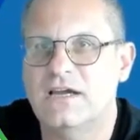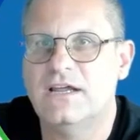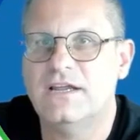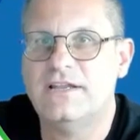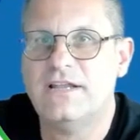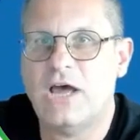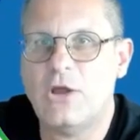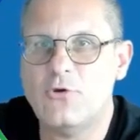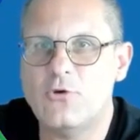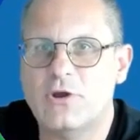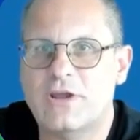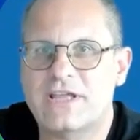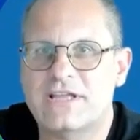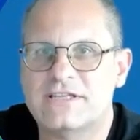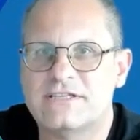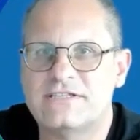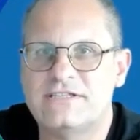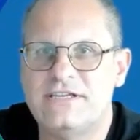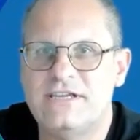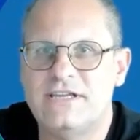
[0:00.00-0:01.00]
Now you can
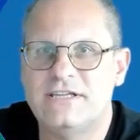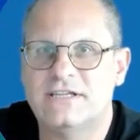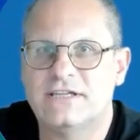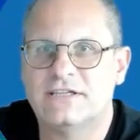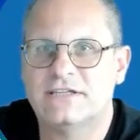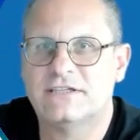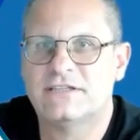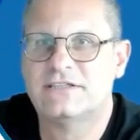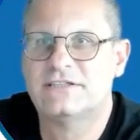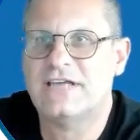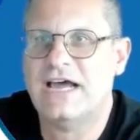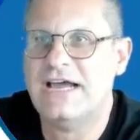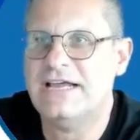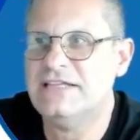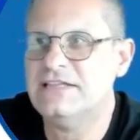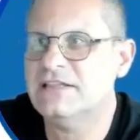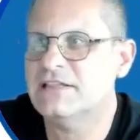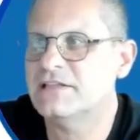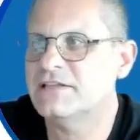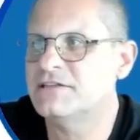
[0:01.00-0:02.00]
see that the
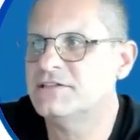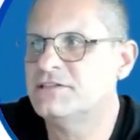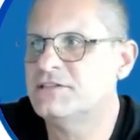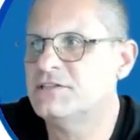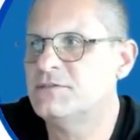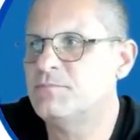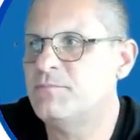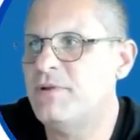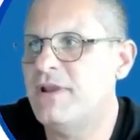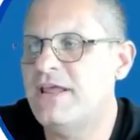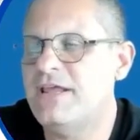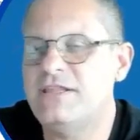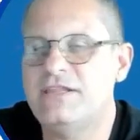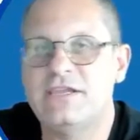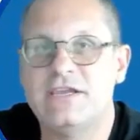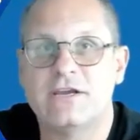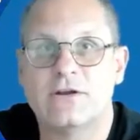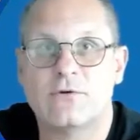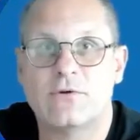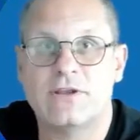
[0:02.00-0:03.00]
title is displayed
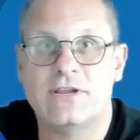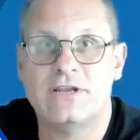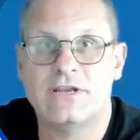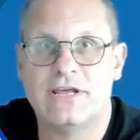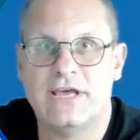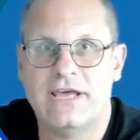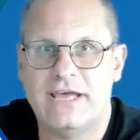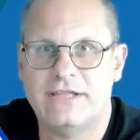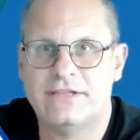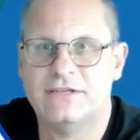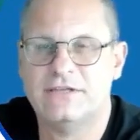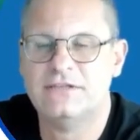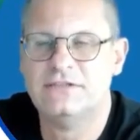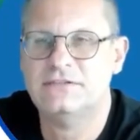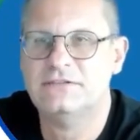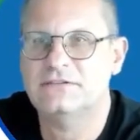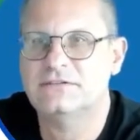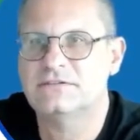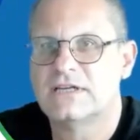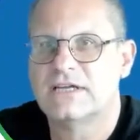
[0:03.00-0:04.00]
here in the header.
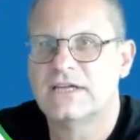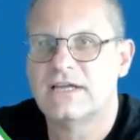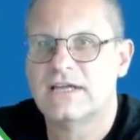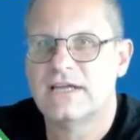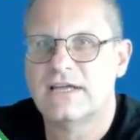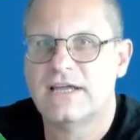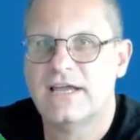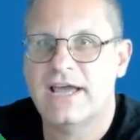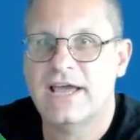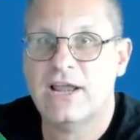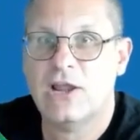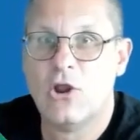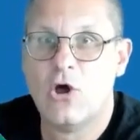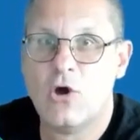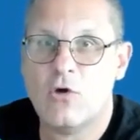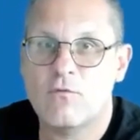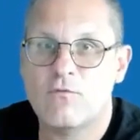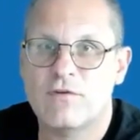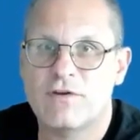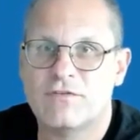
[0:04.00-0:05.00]

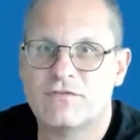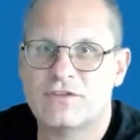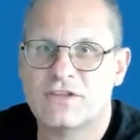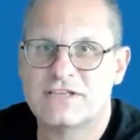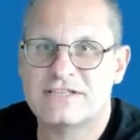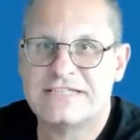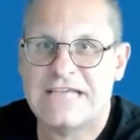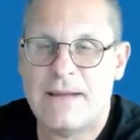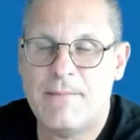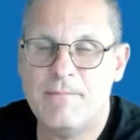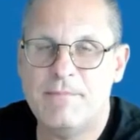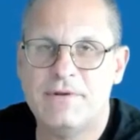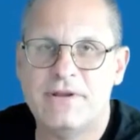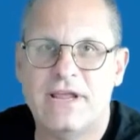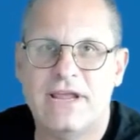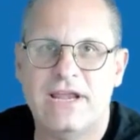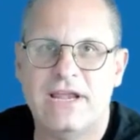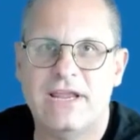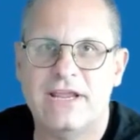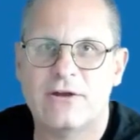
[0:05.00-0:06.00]
Along with the
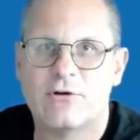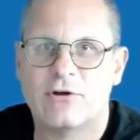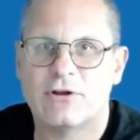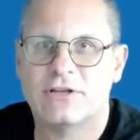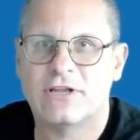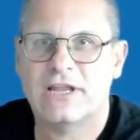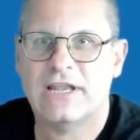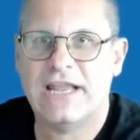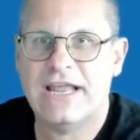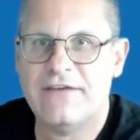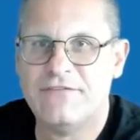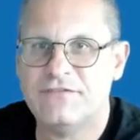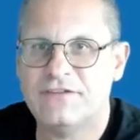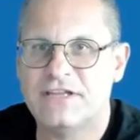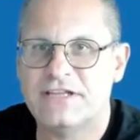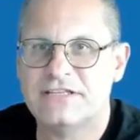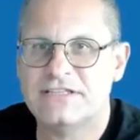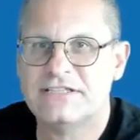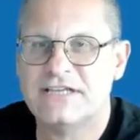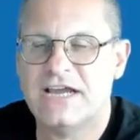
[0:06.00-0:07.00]
thumbnail here on the left
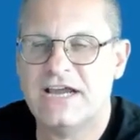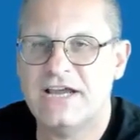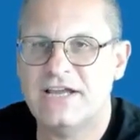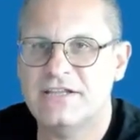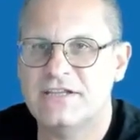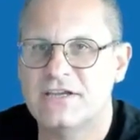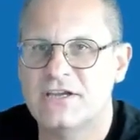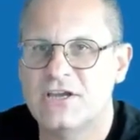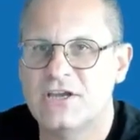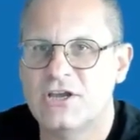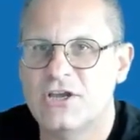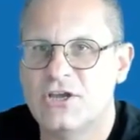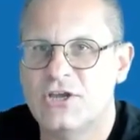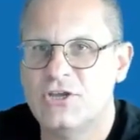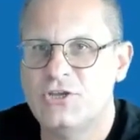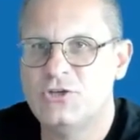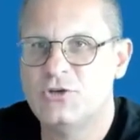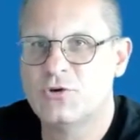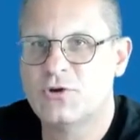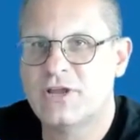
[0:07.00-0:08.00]
hand side,
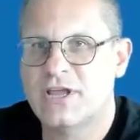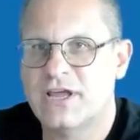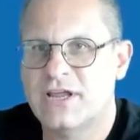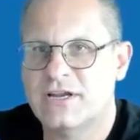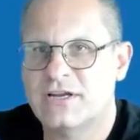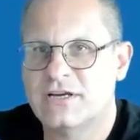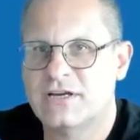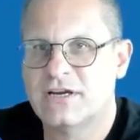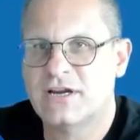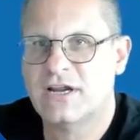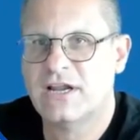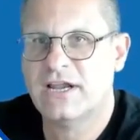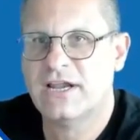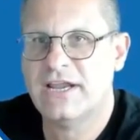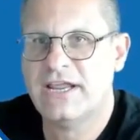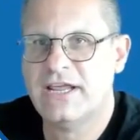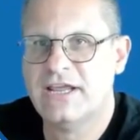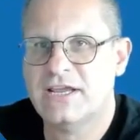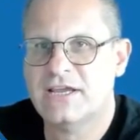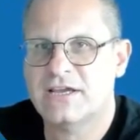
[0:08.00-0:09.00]
you can
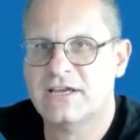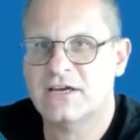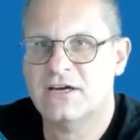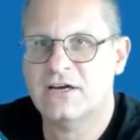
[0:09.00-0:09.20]
click